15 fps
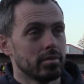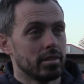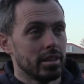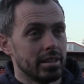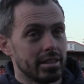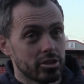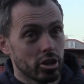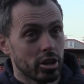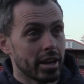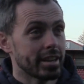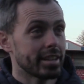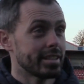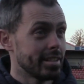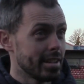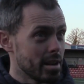the desire,
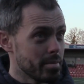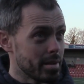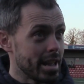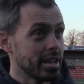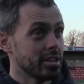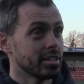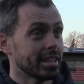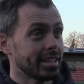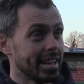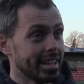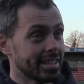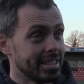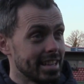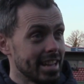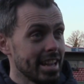the determination that they
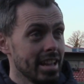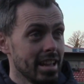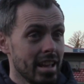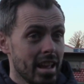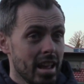had today,